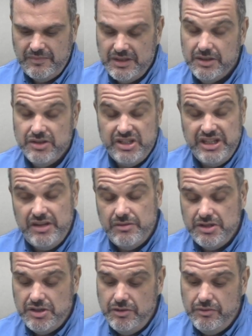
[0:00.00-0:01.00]
"See you
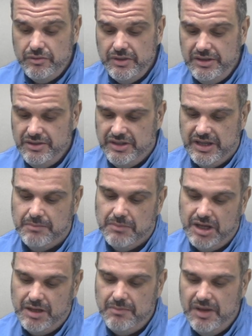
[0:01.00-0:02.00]
soon," said
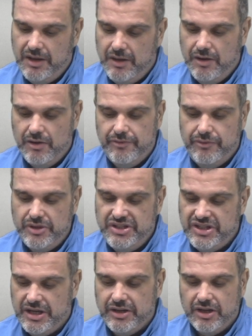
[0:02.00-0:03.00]
Mom, her voice
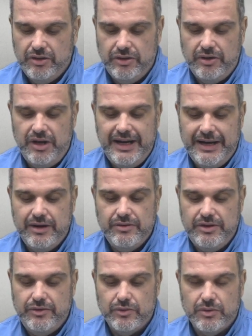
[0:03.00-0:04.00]
sounding a little higher
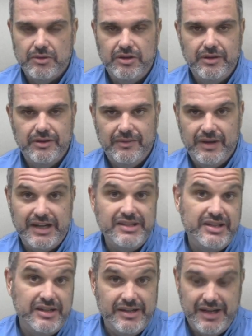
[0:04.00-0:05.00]
than normal. I
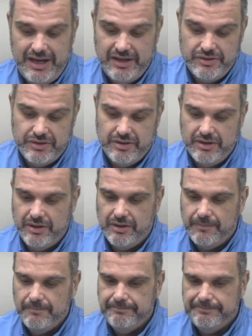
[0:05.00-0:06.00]
didn't answer her.
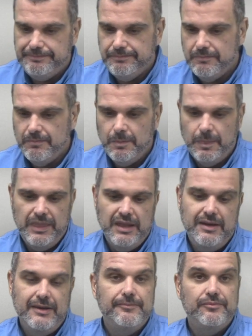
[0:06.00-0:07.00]

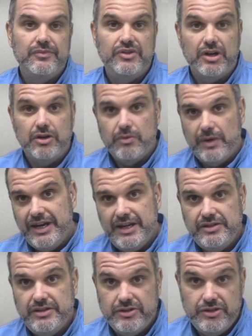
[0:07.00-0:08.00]
The
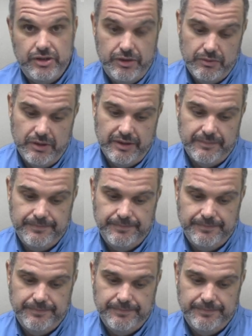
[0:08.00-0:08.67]
grand tour.